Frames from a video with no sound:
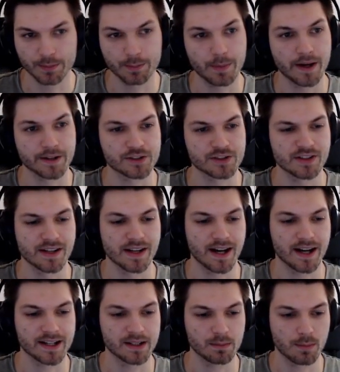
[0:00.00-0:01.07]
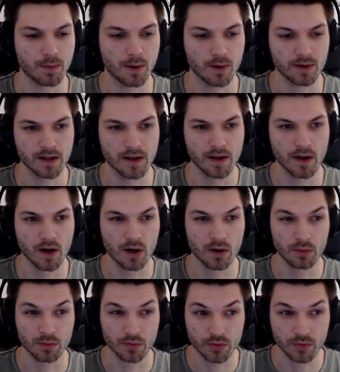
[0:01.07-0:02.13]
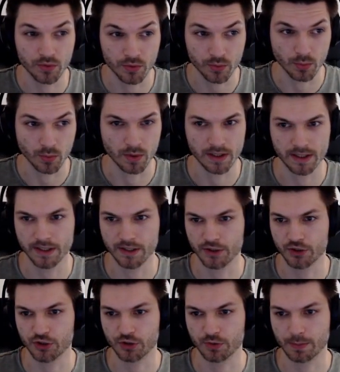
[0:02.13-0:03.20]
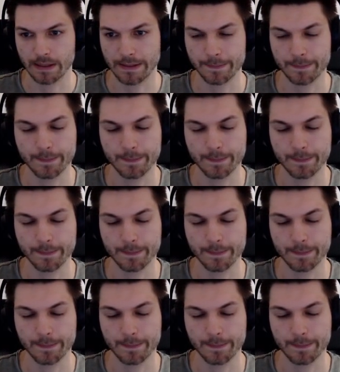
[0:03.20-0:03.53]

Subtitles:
patch 9.02 should be.